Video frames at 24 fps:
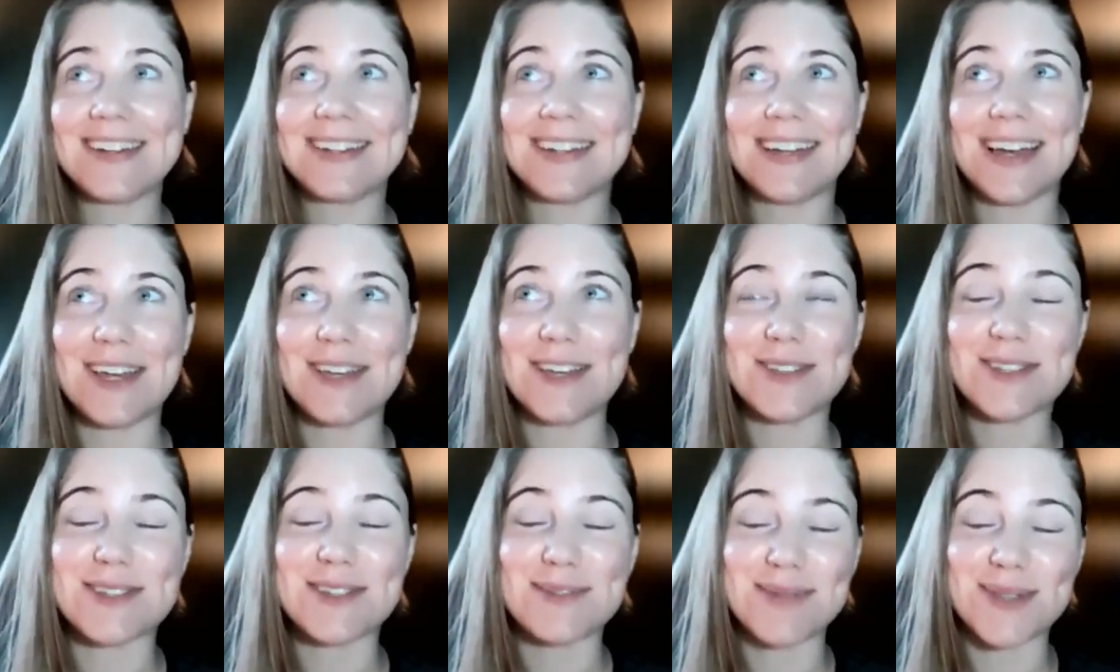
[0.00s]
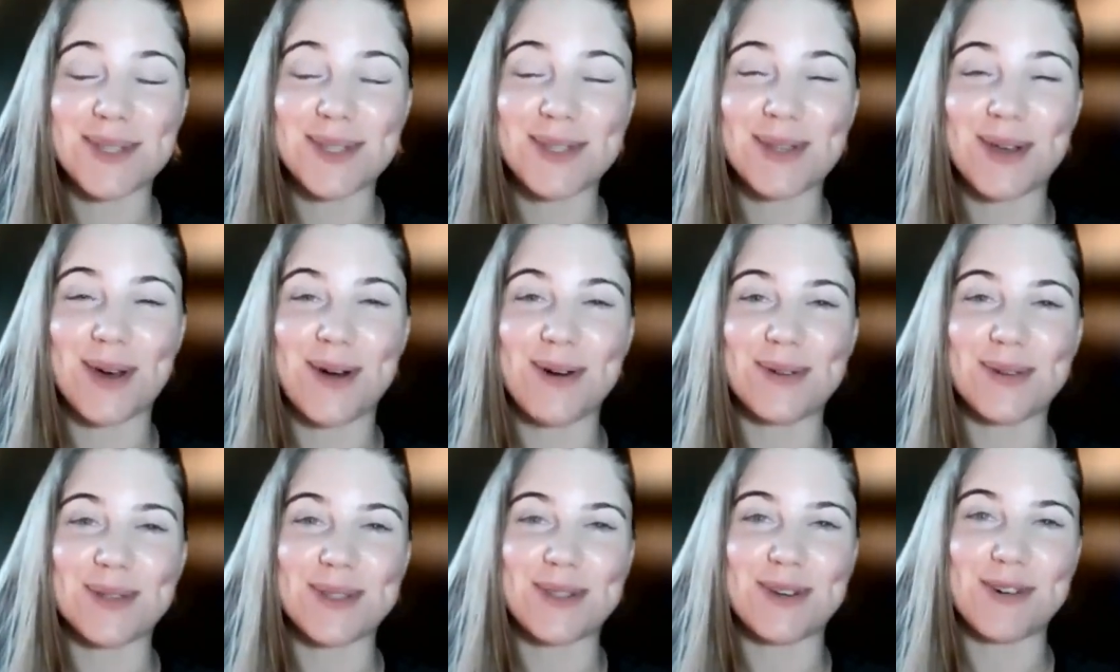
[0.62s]
used to be
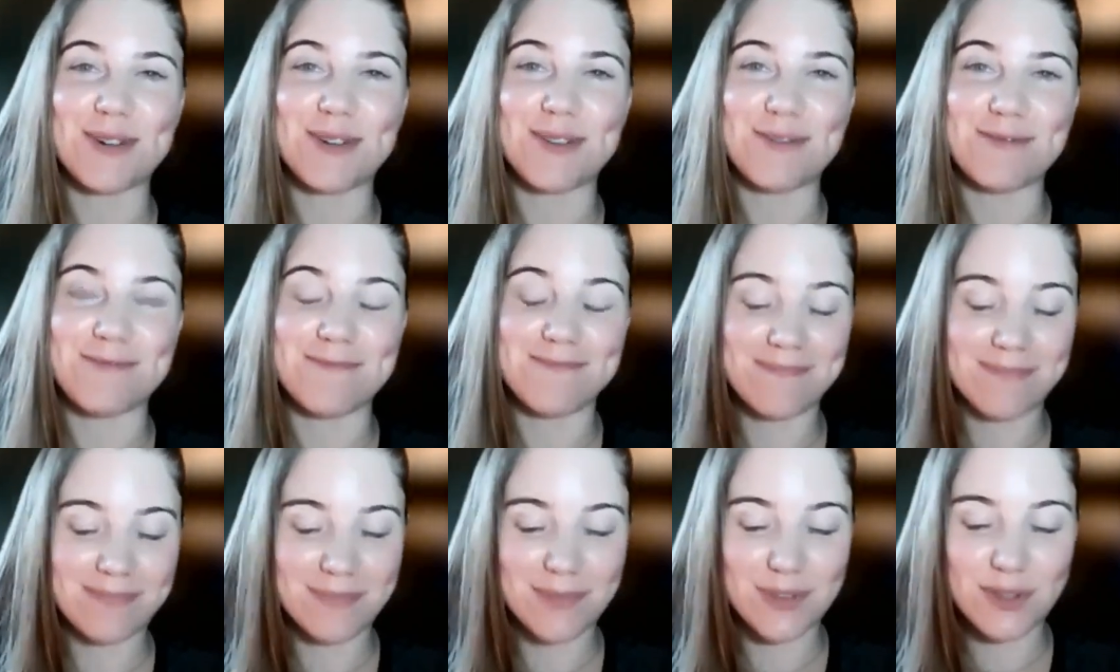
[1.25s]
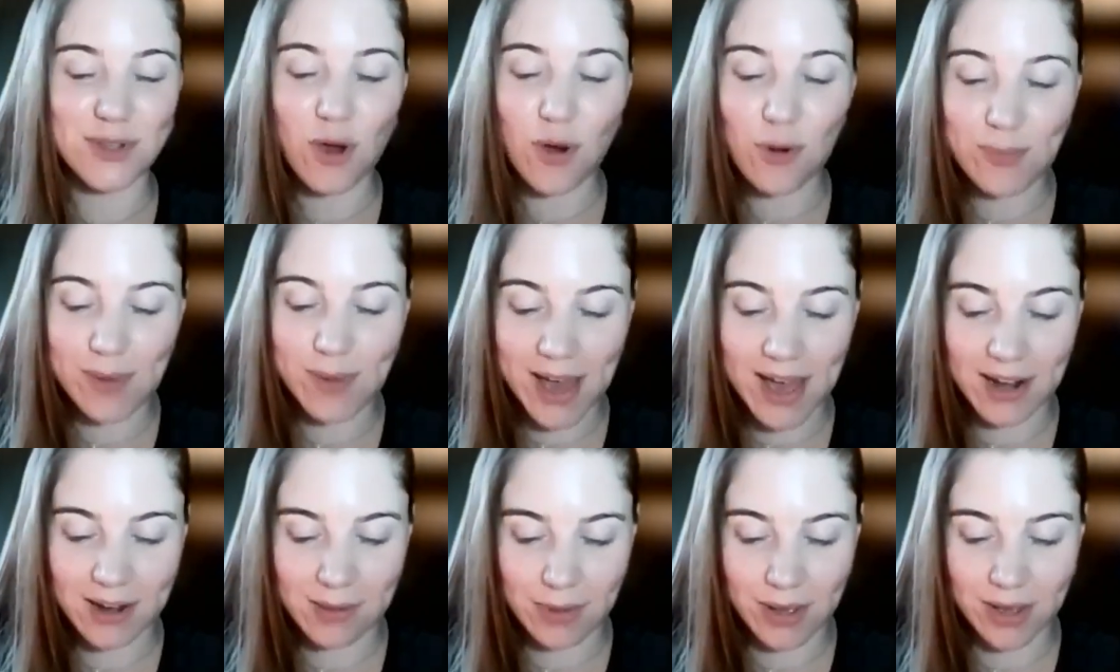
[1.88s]
so
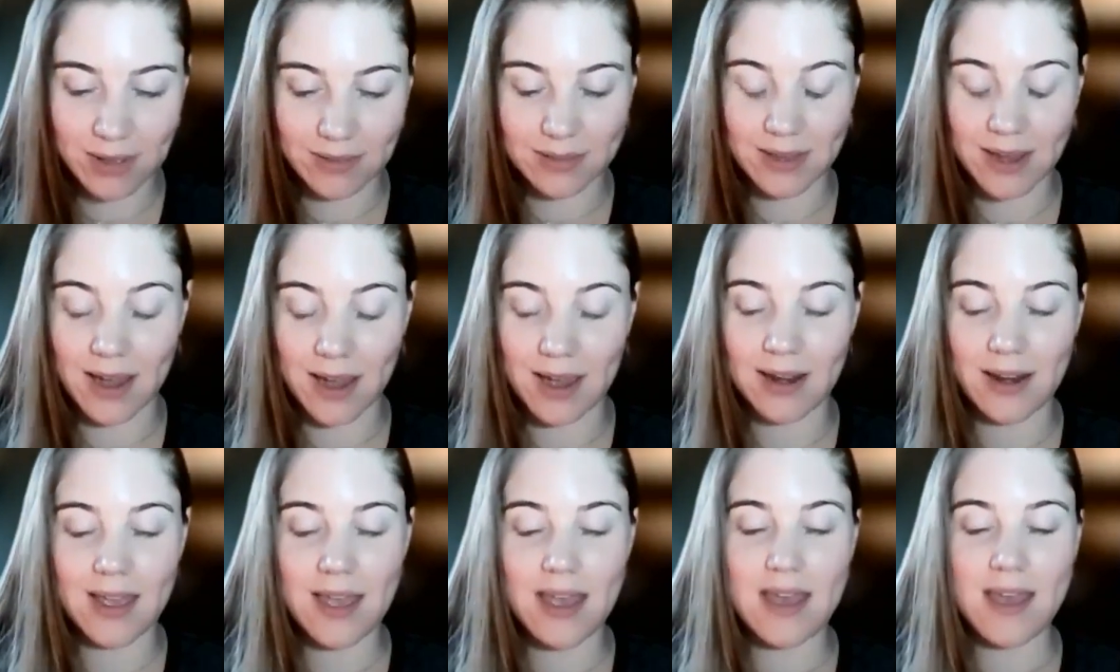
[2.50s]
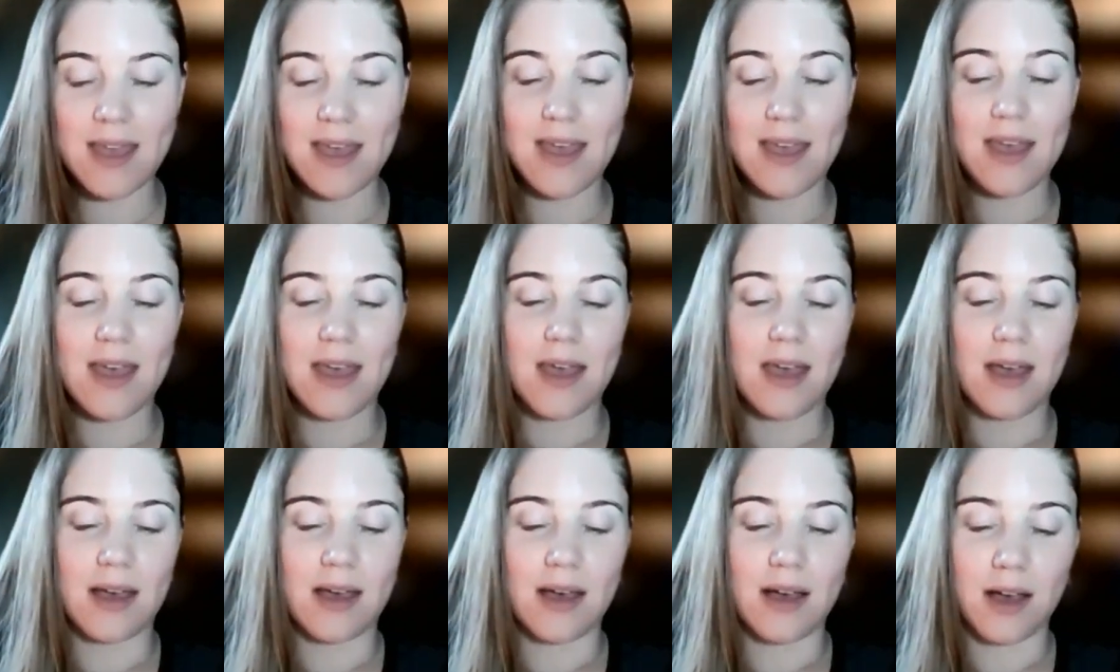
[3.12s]
bad about that.
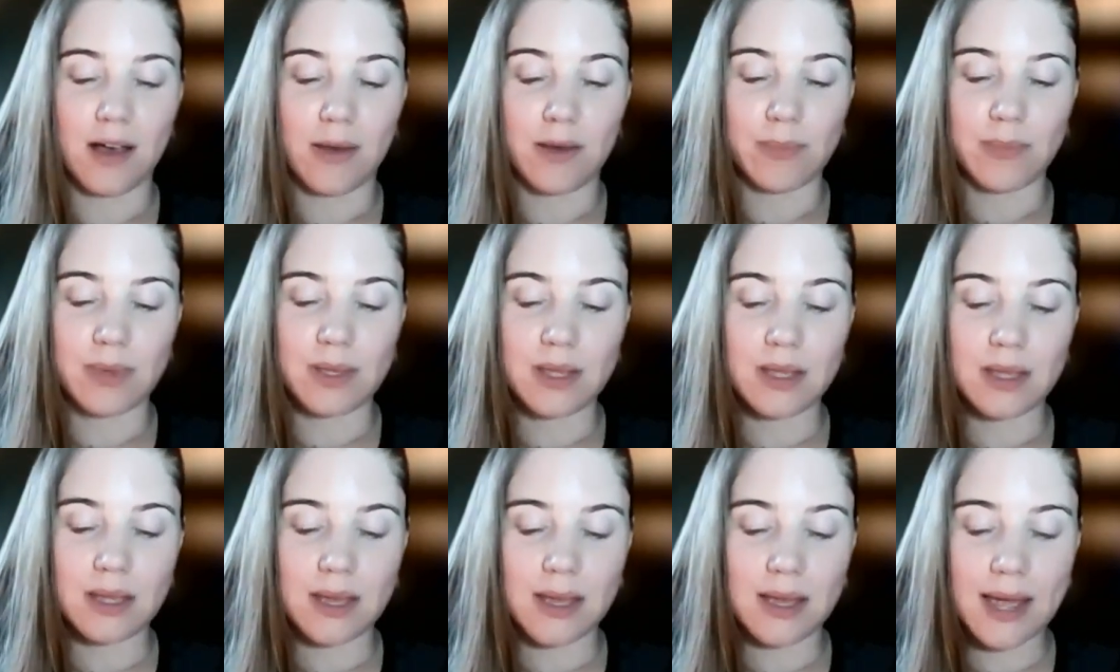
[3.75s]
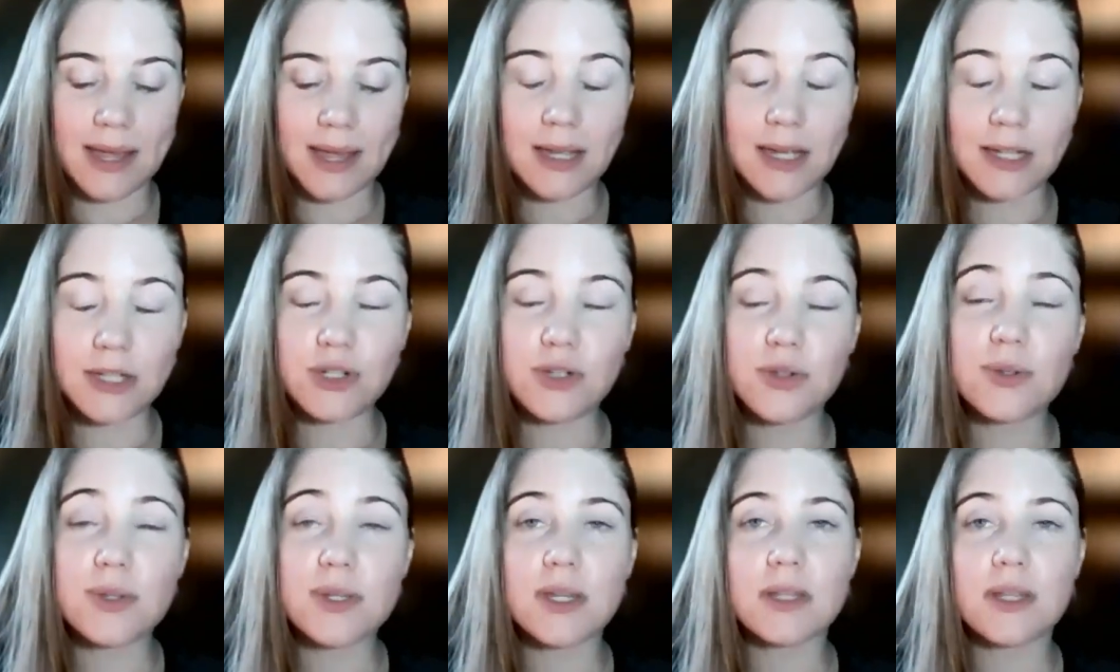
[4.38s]
I
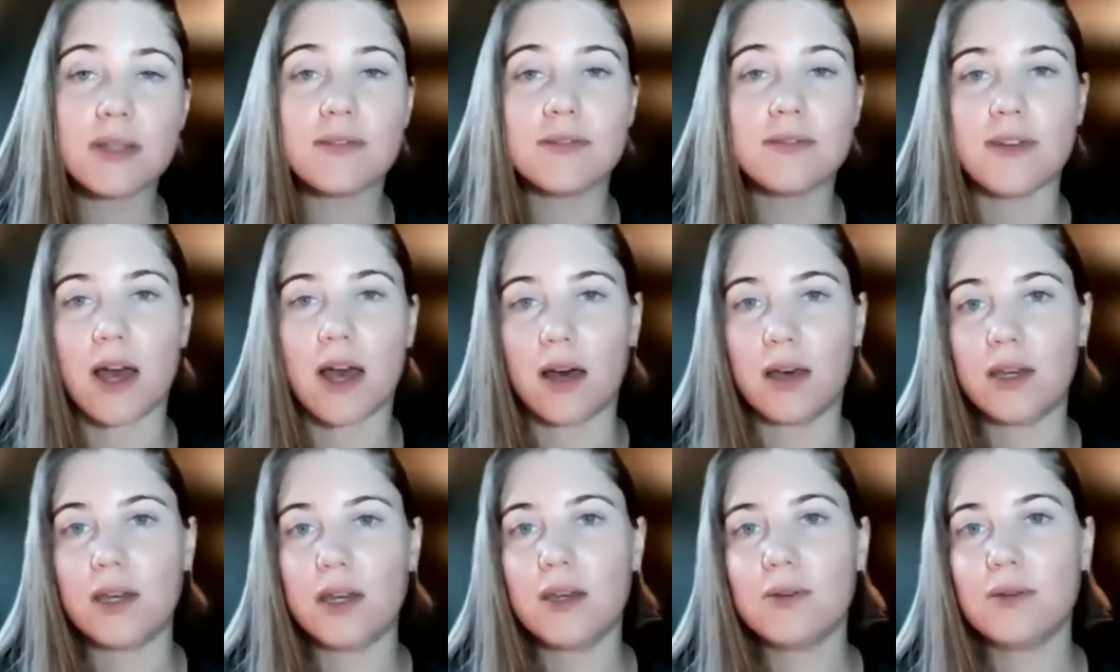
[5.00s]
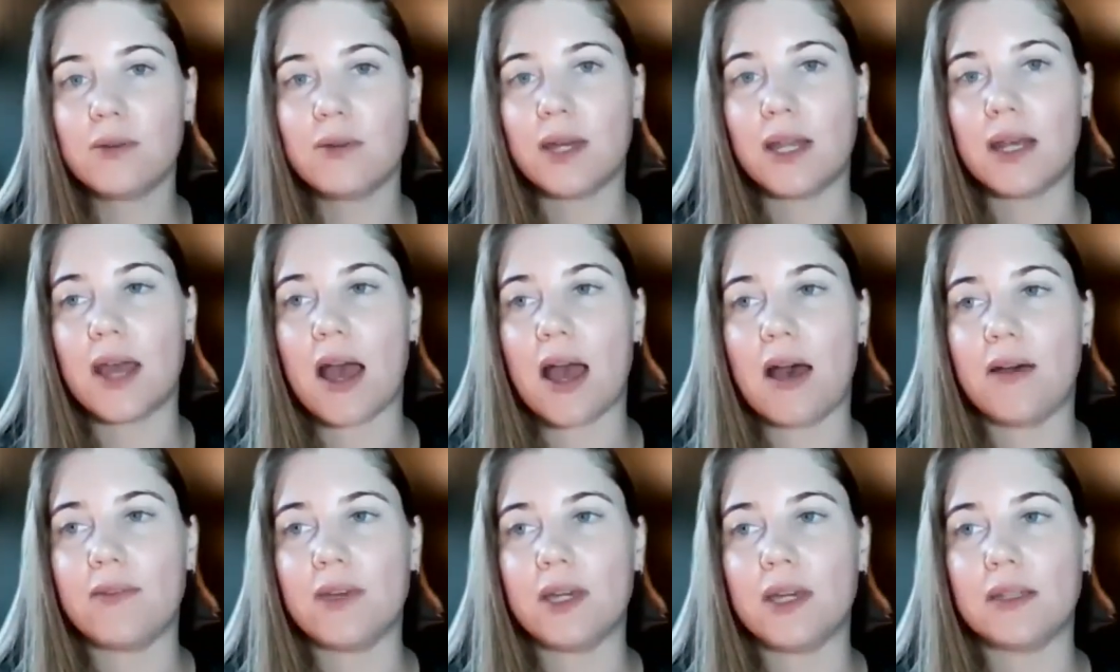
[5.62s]
do see the value in
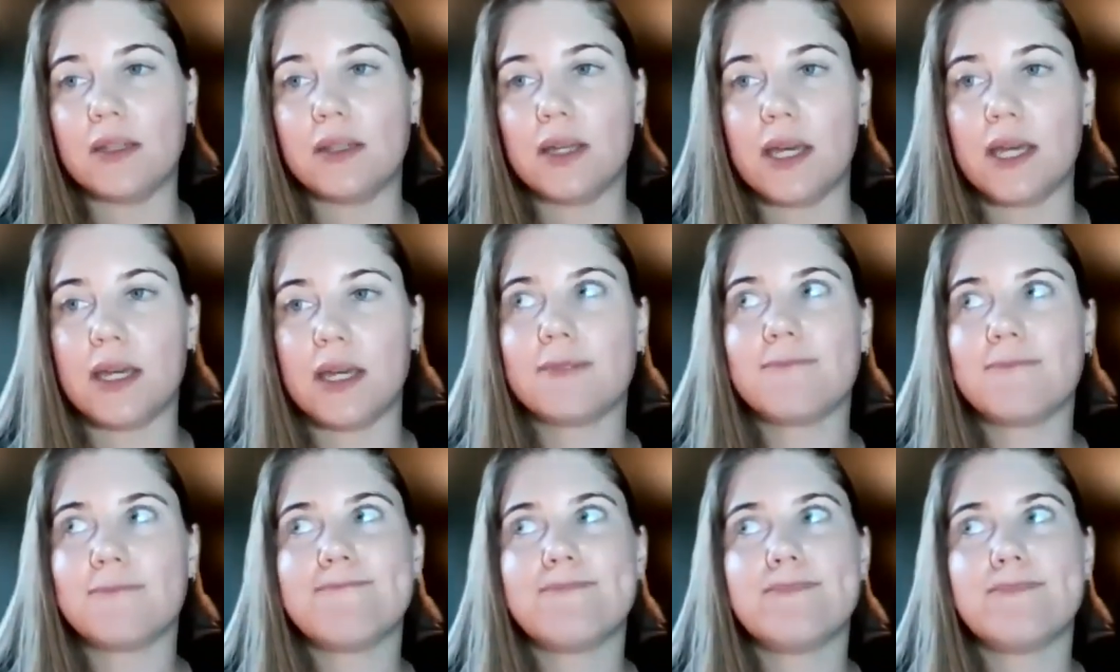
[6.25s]
having like,